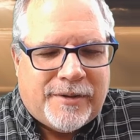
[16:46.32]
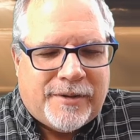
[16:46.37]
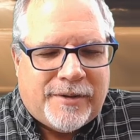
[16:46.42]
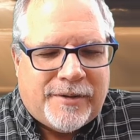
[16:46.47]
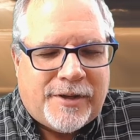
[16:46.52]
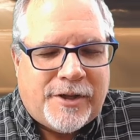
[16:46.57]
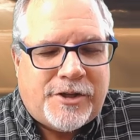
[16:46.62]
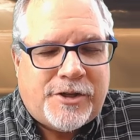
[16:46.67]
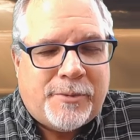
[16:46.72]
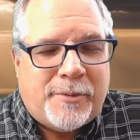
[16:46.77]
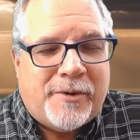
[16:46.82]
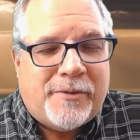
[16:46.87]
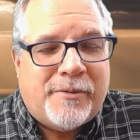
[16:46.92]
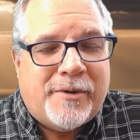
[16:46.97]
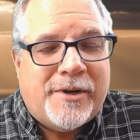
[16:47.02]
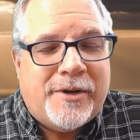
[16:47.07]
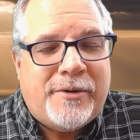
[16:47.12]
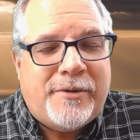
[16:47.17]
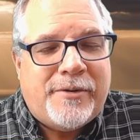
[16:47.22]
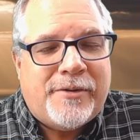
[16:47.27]
That you would
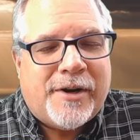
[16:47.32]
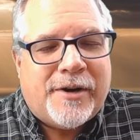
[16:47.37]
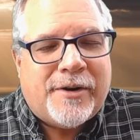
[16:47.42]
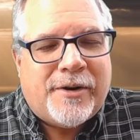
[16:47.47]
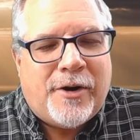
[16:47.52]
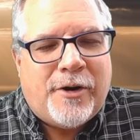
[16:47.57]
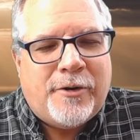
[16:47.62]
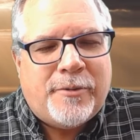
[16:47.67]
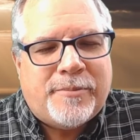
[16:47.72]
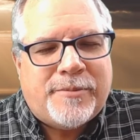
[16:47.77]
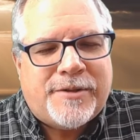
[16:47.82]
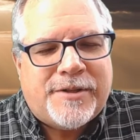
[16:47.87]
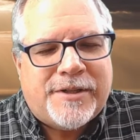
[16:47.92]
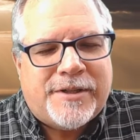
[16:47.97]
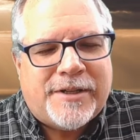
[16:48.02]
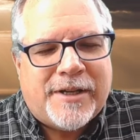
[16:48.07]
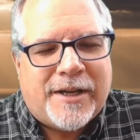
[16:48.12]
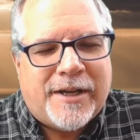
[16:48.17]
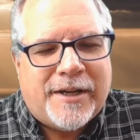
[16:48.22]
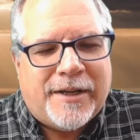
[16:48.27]
renew their hope
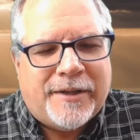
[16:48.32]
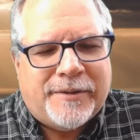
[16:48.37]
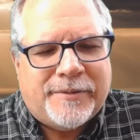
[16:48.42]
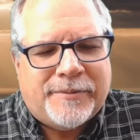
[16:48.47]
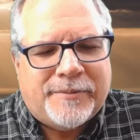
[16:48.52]
today.